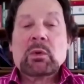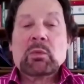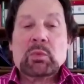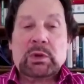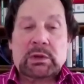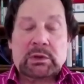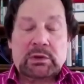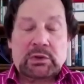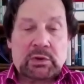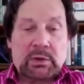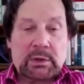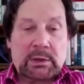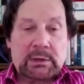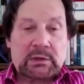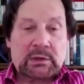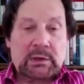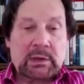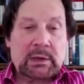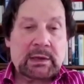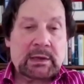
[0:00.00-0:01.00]
we could
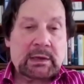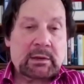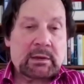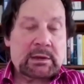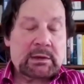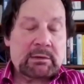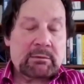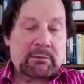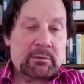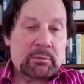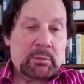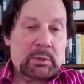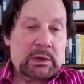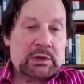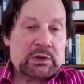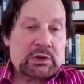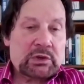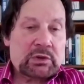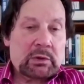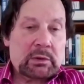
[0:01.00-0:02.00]
translate that
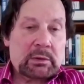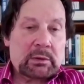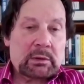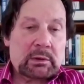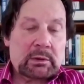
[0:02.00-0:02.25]
information on,